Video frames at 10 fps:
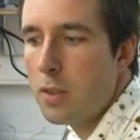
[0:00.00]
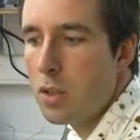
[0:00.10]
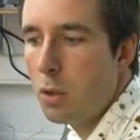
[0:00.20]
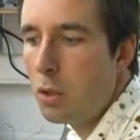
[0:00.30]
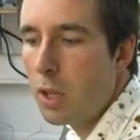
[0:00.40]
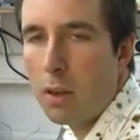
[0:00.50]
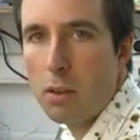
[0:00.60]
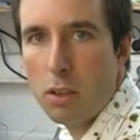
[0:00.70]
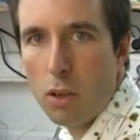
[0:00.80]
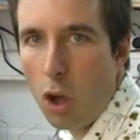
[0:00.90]
so you
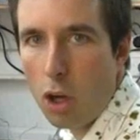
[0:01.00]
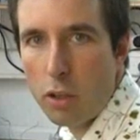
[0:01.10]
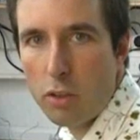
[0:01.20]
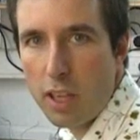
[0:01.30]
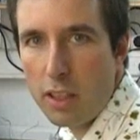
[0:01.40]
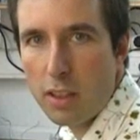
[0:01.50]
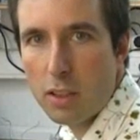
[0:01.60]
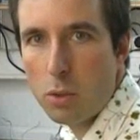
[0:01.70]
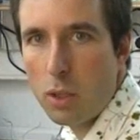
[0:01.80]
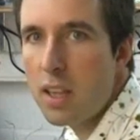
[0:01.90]
can log your
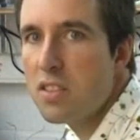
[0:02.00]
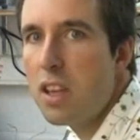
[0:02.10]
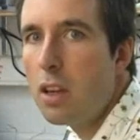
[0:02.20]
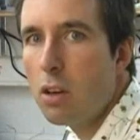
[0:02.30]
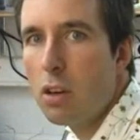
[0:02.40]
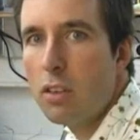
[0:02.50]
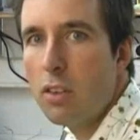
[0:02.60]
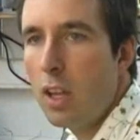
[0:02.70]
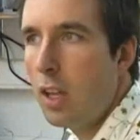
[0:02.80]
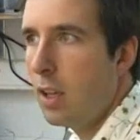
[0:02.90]
data to an SD card,
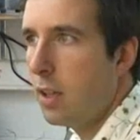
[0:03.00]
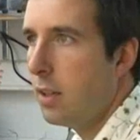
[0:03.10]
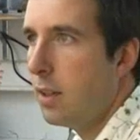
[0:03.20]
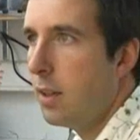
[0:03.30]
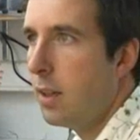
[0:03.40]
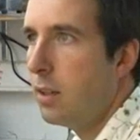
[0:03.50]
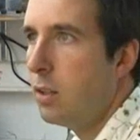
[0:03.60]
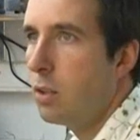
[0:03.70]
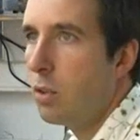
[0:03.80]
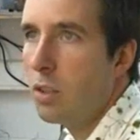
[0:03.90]
and
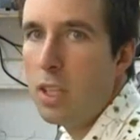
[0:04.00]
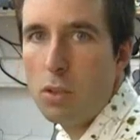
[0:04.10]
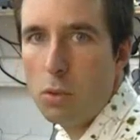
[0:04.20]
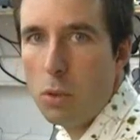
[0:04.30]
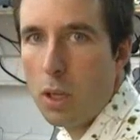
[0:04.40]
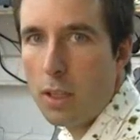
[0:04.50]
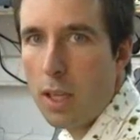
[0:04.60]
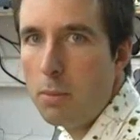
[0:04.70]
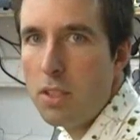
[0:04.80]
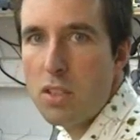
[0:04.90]
you don't need to
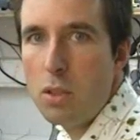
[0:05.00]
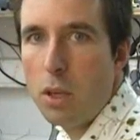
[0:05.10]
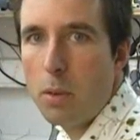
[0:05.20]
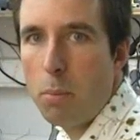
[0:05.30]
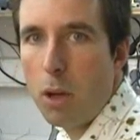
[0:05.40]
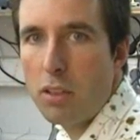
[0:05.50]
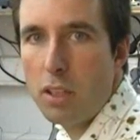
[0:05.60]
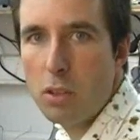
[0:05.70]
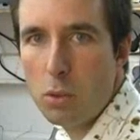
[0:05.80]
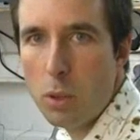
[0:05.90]
keep this unit plugged
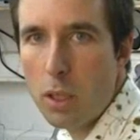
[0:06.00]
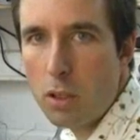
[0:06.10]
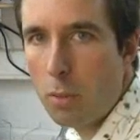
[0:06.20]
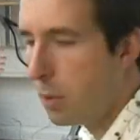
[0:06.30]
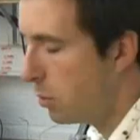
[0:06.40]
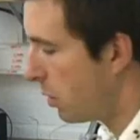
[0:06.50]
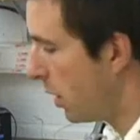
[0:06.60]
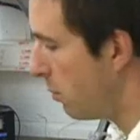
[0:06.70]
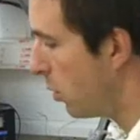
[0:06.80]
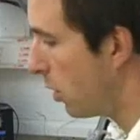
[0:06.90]
into a computer
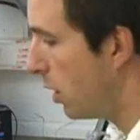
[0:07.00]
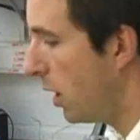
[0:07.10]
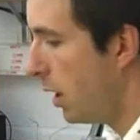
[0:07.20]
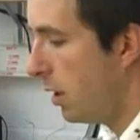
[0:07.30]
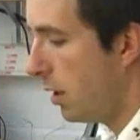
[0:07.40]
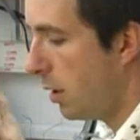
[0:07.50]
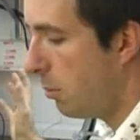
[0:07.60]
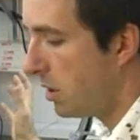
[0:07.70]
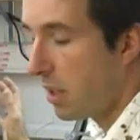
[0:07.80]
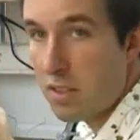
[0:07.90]
anymore.
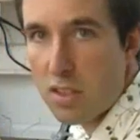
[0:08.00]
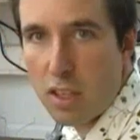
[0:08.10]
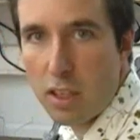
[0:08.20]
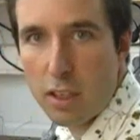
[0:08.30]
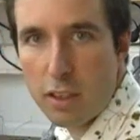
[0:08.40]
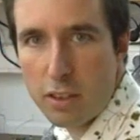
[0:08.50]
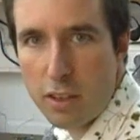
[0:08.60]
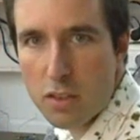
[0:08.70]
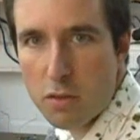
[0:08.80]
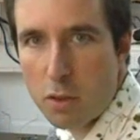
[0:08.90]
But that's
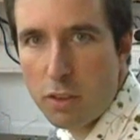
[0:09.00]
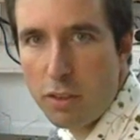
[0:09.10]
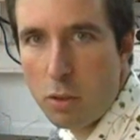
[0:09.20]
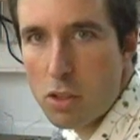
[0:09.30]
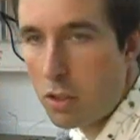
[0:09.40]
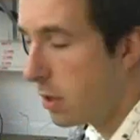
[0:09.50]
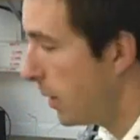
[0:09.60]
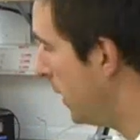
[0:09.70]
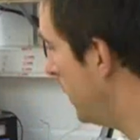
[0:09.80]
for the future.